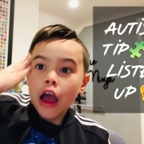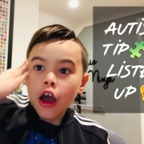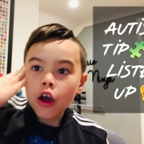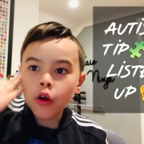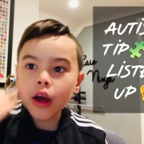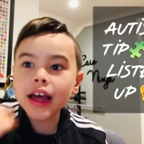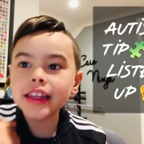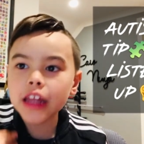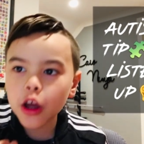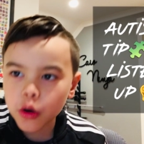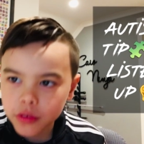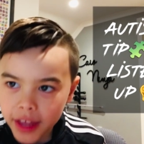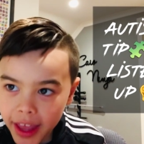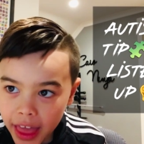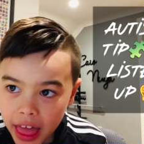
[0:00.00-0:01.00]
Oh, hello
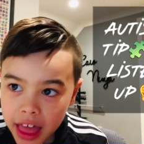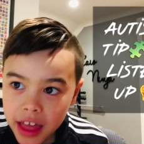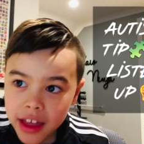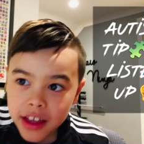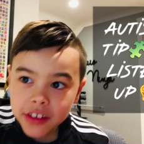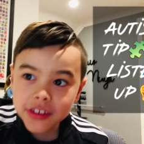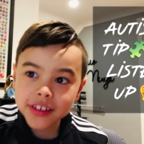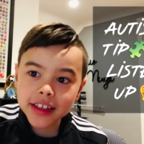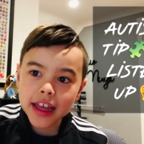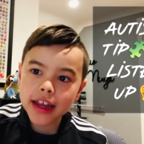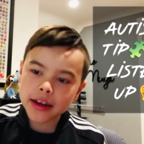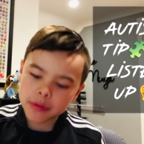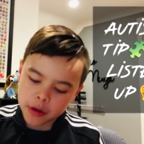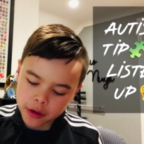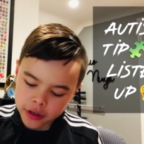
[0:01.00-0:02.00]
there. Today
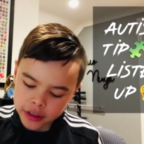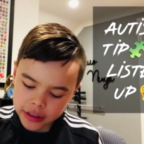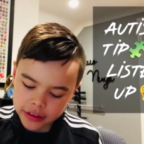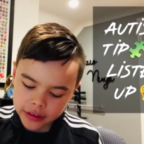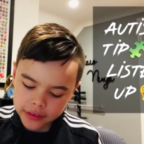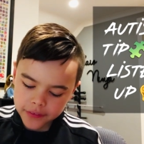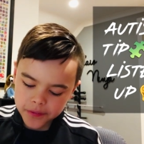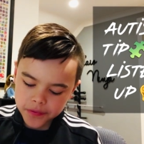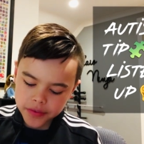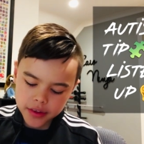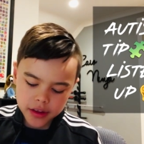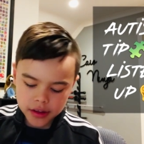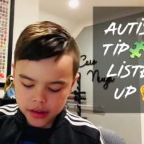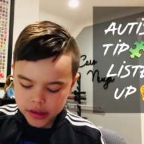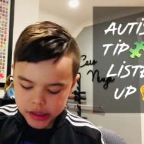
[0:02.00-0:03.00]
we're gonna.
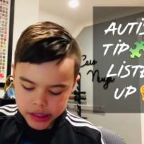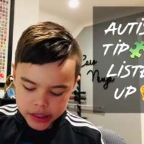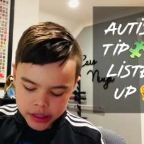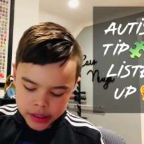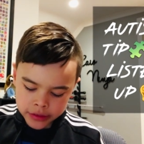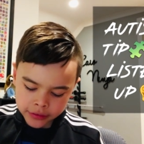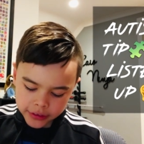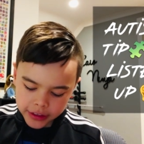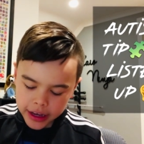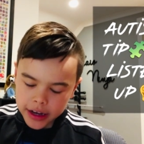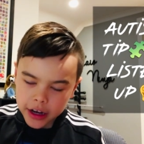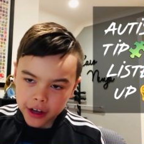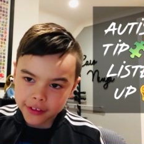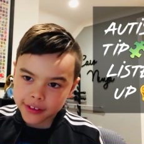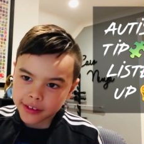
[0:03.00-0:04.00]
Today,
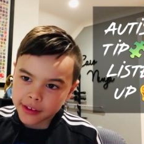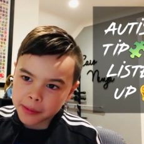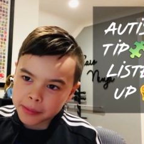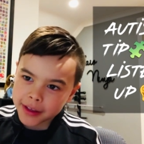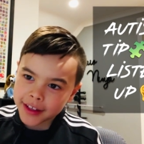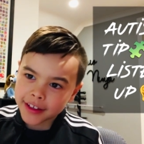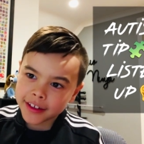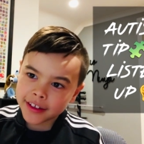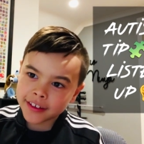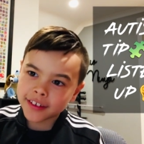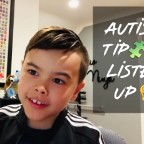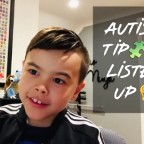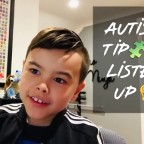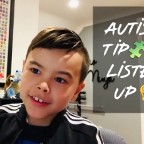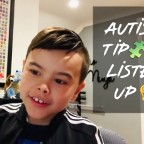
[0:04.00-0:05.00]
autism
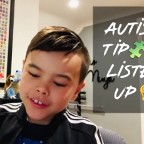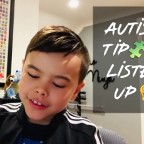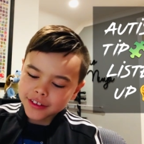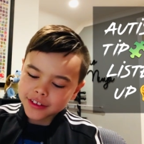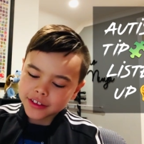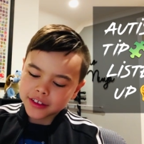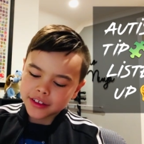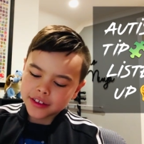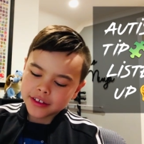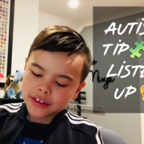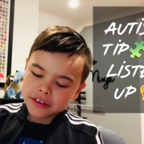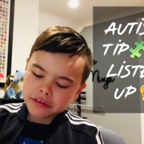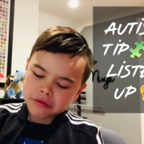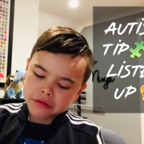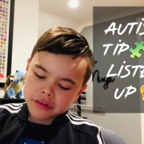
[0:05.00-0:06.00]
kitties,
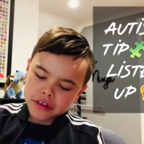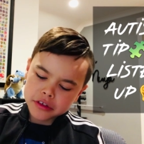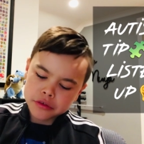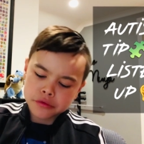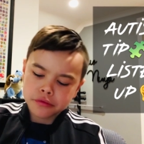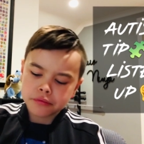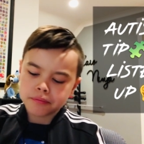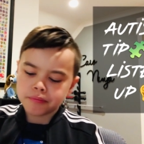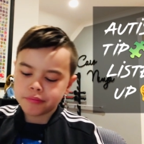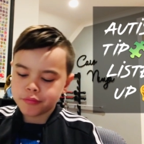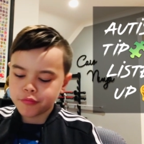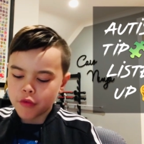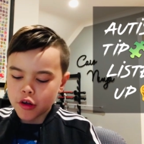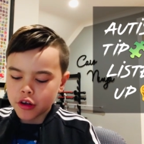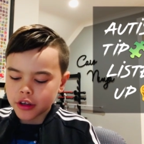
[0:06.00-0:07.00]

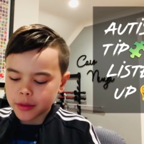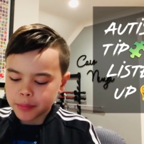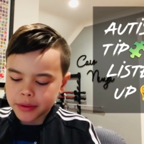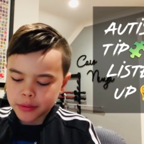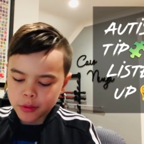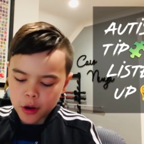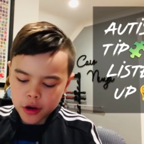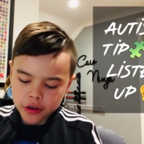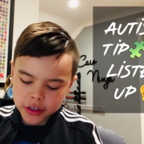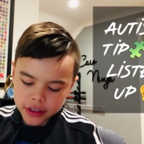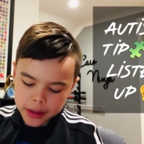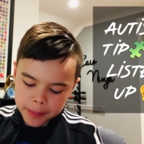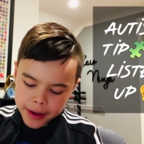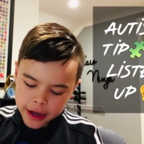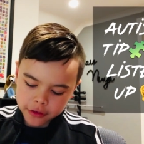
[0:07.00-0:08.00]
we're gonna be learning
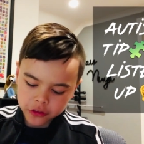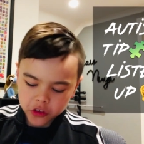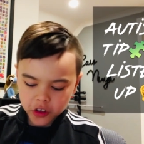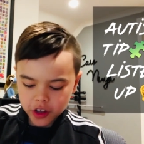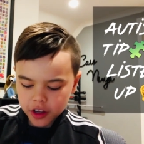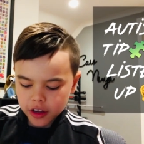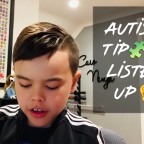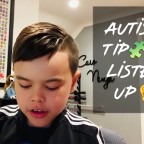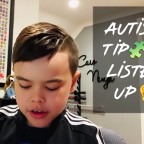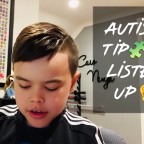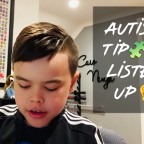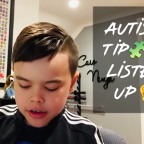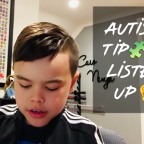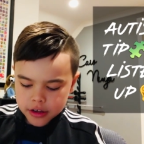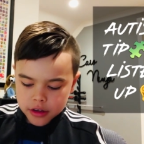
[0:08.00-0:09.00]
about.
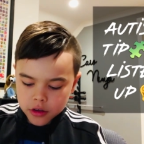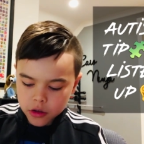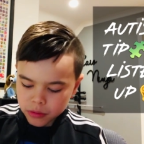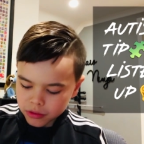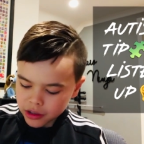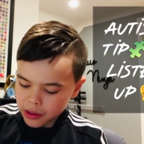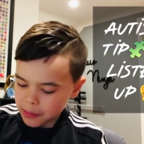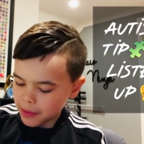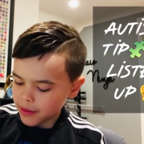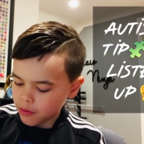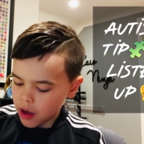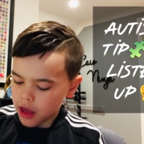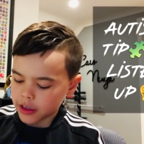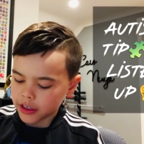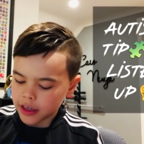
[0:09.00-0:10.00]
We're gonna be
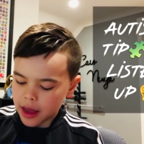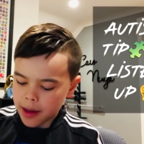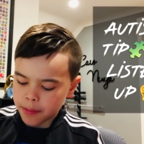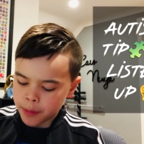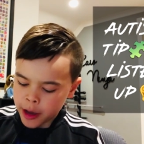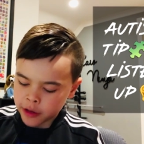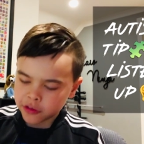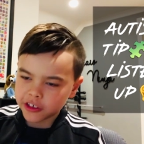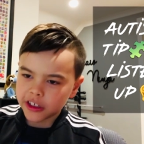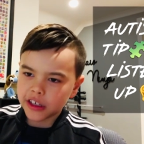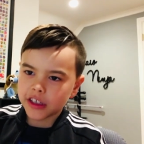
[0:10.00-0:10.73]
learning about